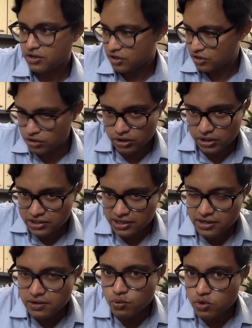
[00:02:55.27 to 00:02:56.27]
So the
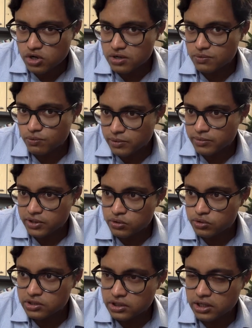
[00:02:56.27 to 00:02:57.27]
general word will be
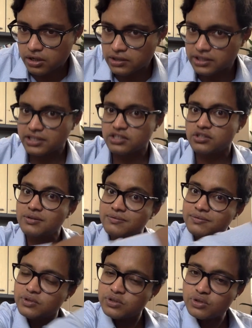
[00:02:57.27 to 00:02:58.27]
used in the context of
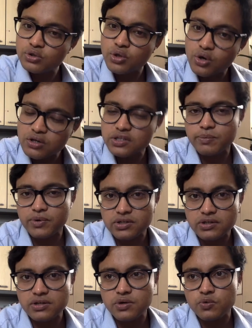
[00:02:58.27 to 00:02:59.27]
those
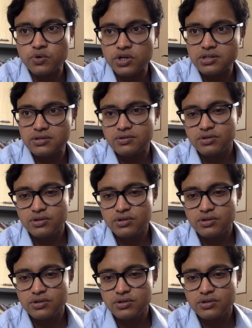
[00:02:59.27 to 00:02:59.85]
particular words,